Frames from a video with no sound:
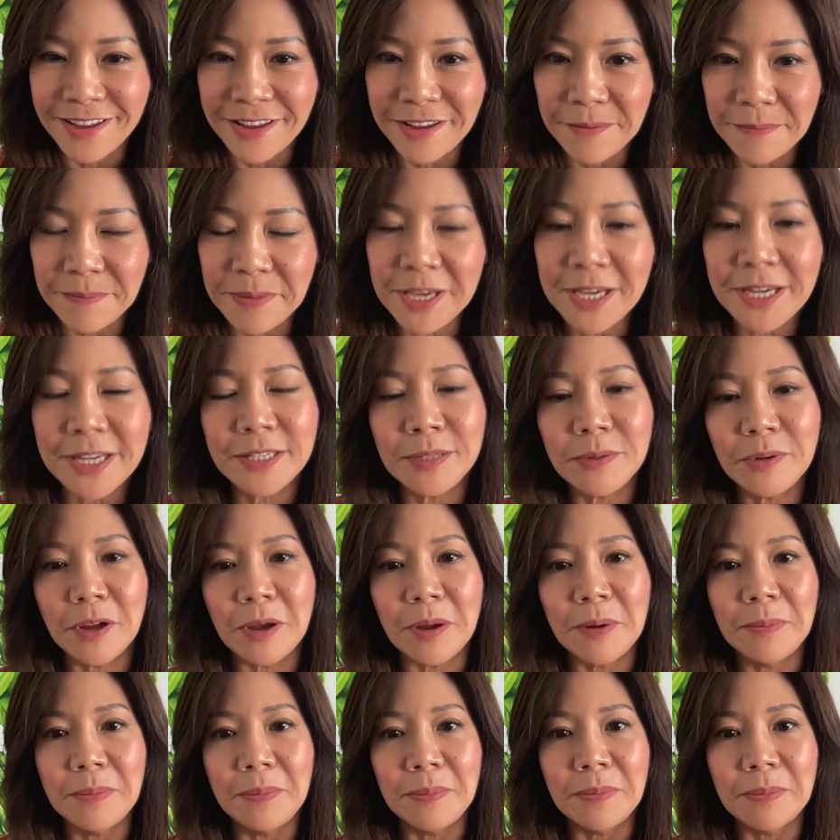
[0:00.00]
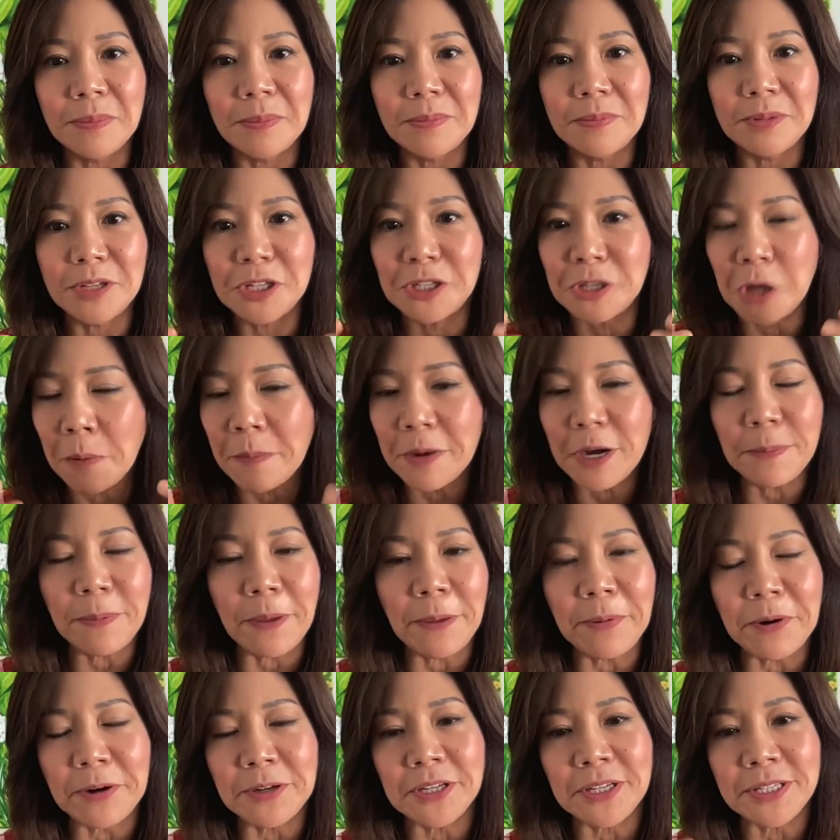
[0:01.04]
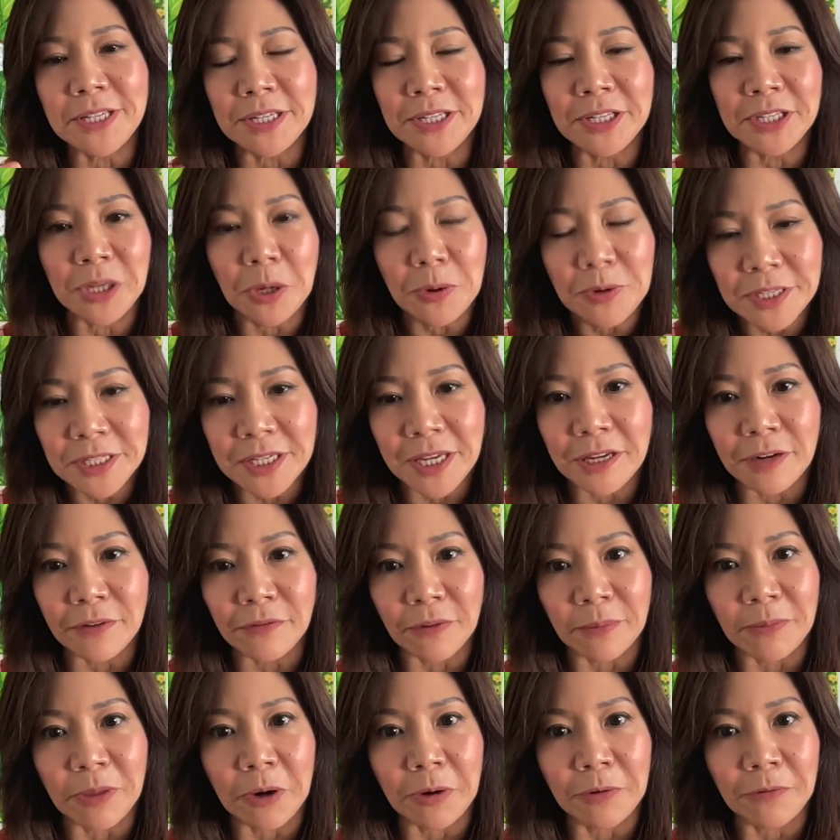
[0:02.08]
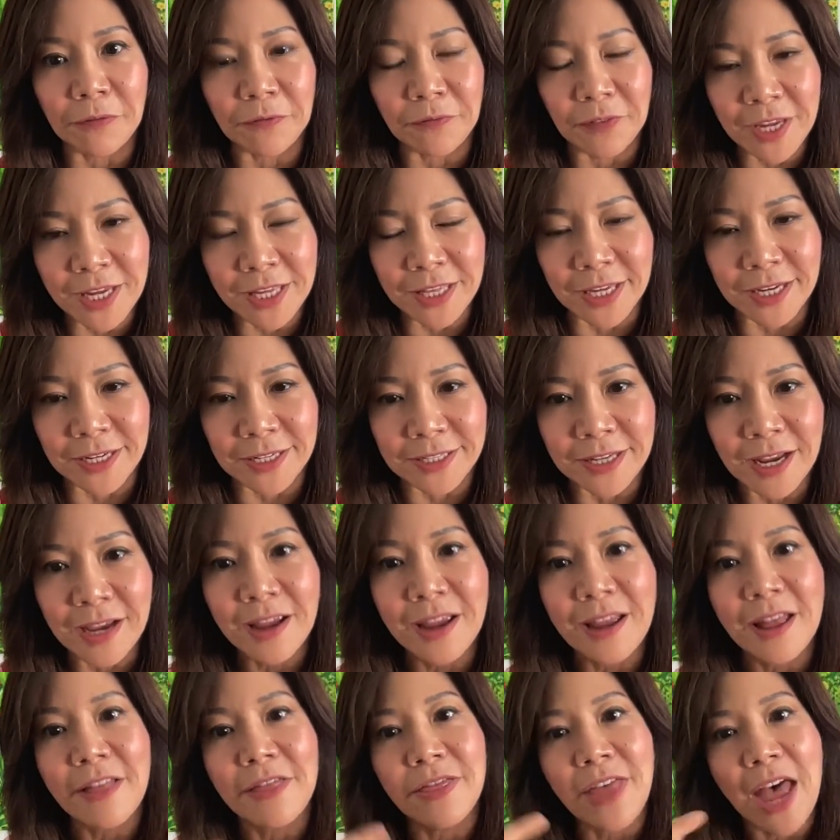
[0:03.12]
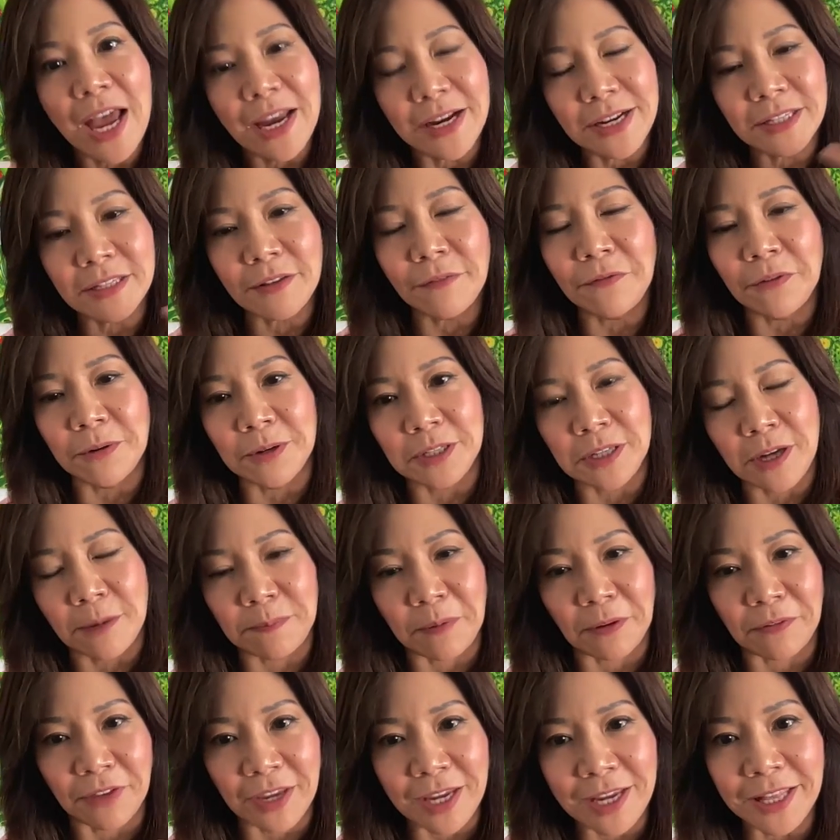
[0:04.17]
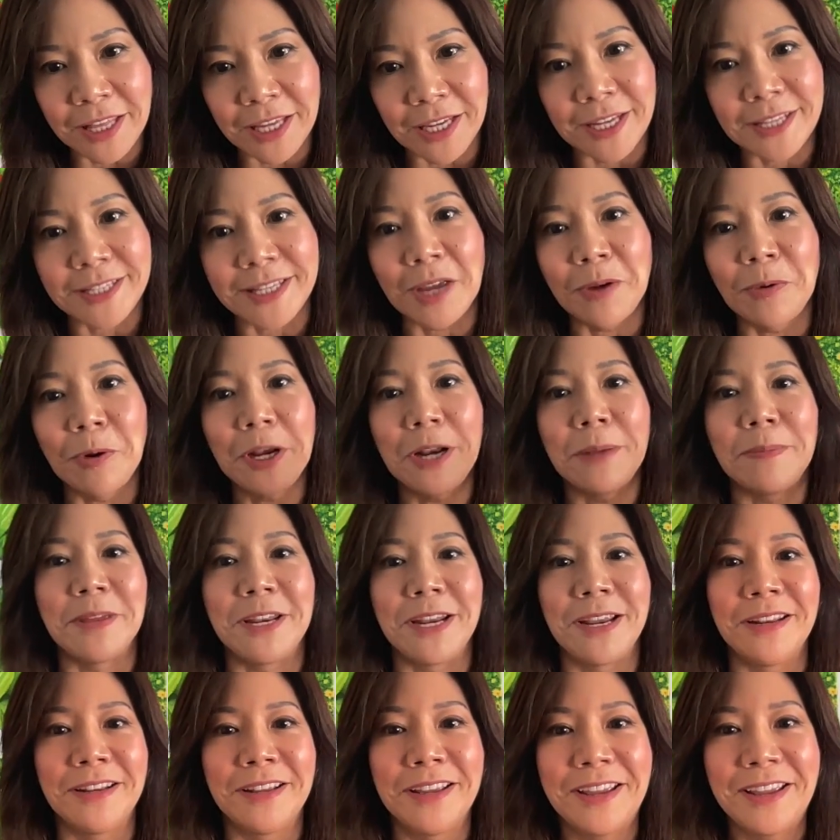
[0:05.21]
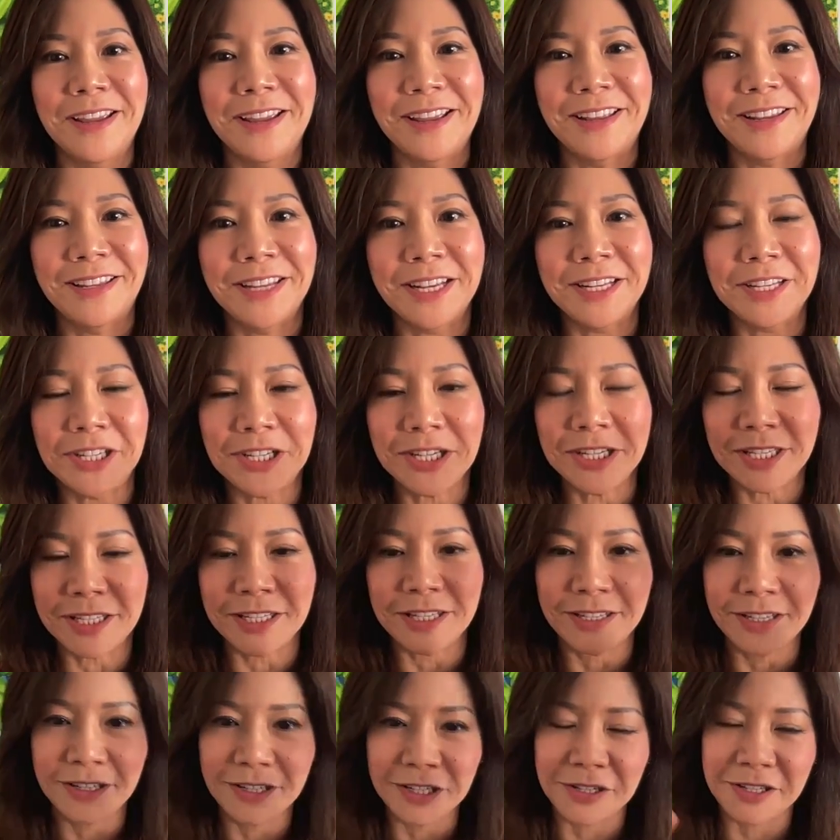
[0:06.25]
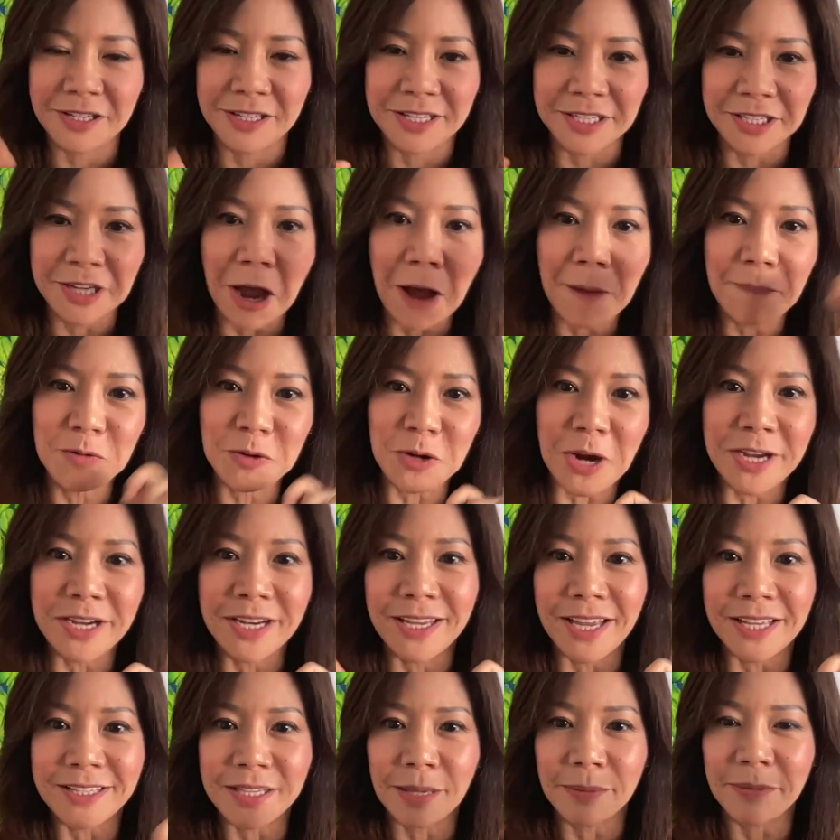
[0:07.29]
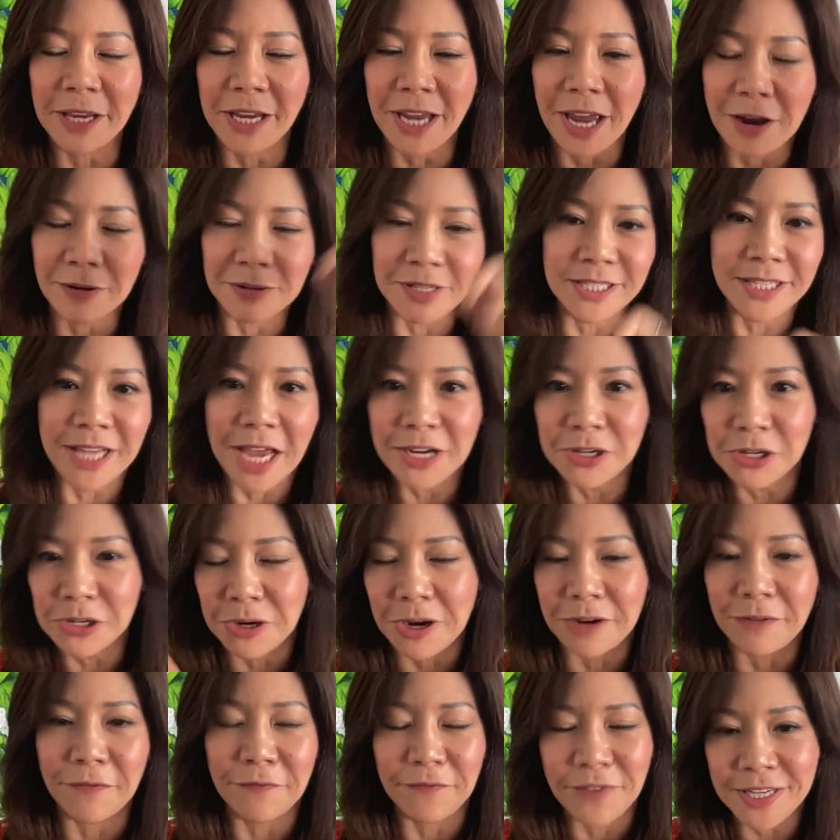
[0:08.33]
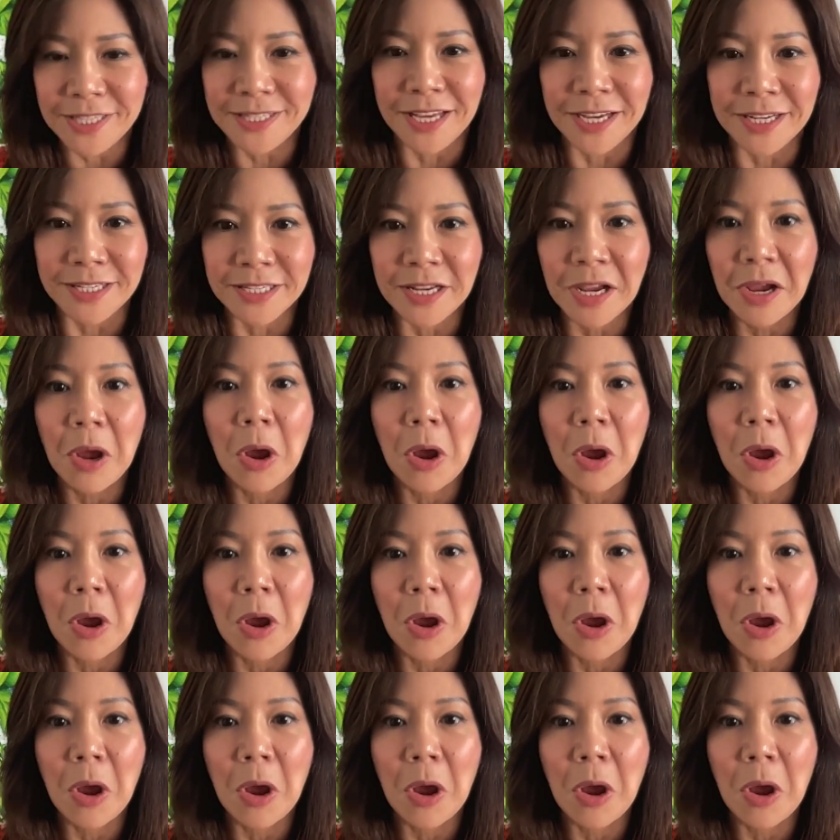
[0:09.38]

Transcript: because so many people are disassociated from their own feelings. That is the first step of healing. It's like, "Wait a minute. Let's just Stop trying to get something outside to try to fix us.